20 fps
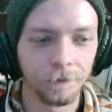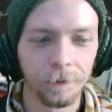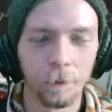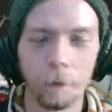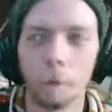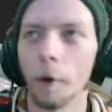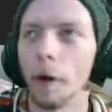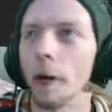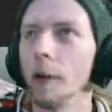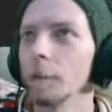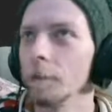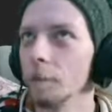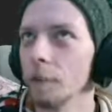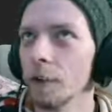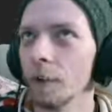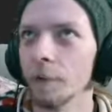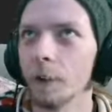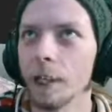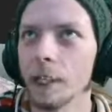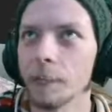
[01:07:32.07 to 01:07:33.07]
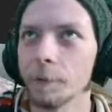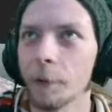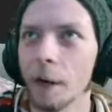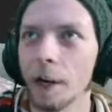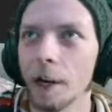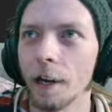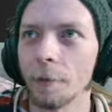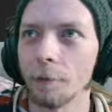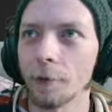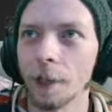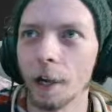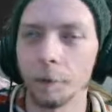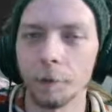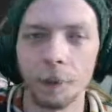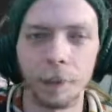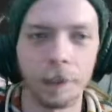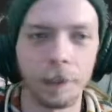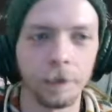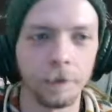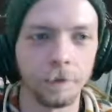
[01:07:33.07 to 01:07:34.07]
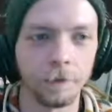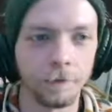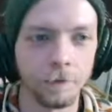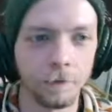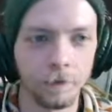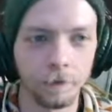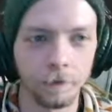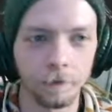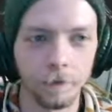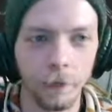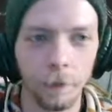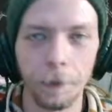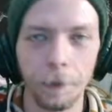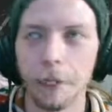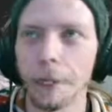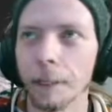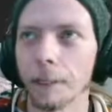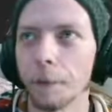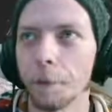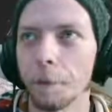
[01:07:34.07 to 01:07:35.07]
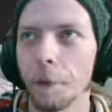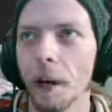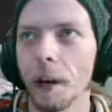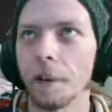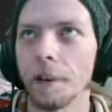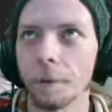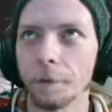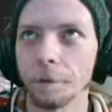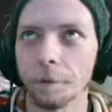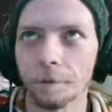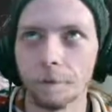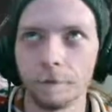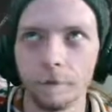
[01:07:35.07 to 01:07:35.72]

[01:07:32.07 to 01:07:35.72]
But if they spam, then I'm just gonna immediately ban them.